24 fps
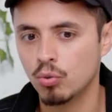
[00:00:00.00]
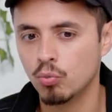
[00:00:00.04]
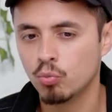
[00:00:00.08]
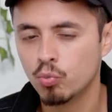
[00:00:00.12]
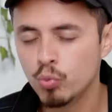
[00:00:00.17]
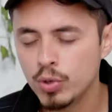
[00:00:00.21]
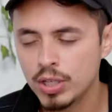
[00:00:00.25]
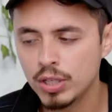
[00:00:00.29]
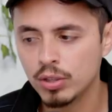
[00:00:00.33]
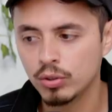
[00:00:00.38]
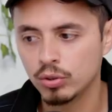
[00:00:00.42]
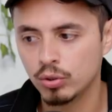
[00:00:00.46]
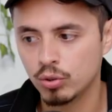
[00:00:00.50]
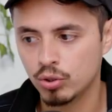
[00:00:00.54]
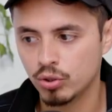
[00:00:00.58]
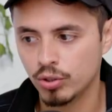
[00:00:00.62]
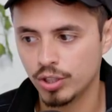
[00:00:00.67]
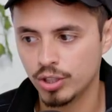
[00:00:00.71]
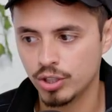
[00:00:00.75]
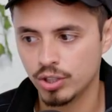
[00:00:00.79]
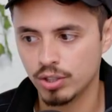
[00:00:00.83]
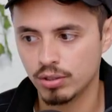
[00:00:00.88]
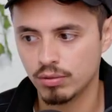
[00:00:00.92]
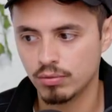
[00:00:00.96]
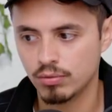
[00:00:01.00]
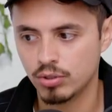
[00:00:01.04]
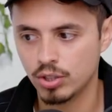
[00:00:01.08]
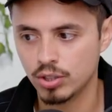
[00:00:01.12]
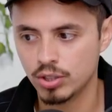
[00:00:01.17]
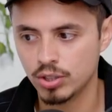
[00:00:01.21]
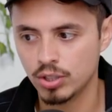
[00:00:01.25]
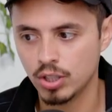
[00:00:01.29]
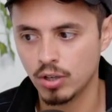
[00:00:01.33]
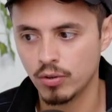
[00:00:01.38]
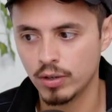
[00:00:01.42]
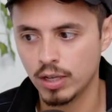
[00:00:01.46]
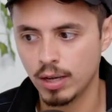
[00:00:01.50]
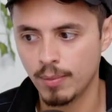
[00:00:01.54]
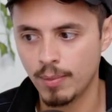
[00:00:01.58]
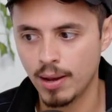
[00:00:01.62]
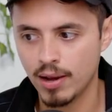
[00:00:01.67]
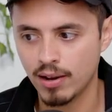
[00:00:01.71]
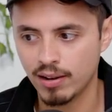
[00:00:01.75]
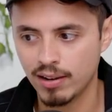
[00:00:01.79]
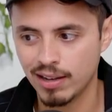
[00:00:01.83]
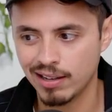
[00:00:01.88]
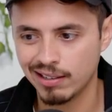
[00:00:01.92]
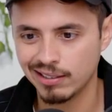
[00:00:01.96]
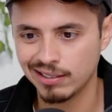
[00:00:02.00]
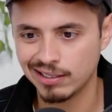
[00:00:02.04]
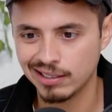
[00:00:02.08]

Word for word: real nutrition, just knowing about kind